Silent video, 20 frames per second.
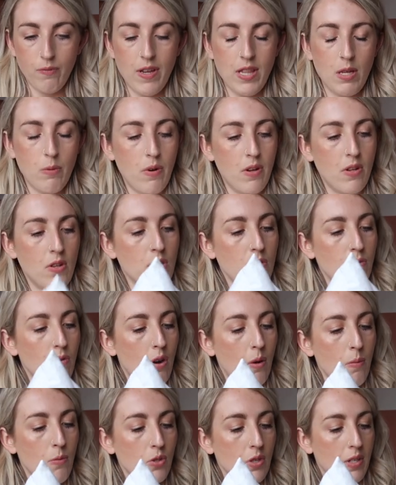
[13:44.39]
feather ones
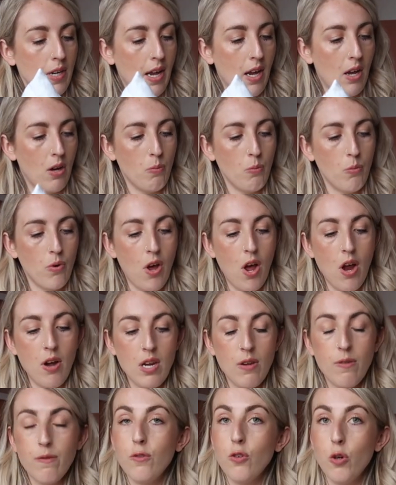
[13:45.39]
from Dunelle, were
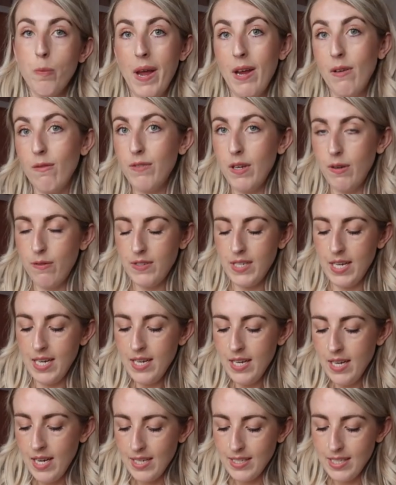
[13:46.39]
only £4.50.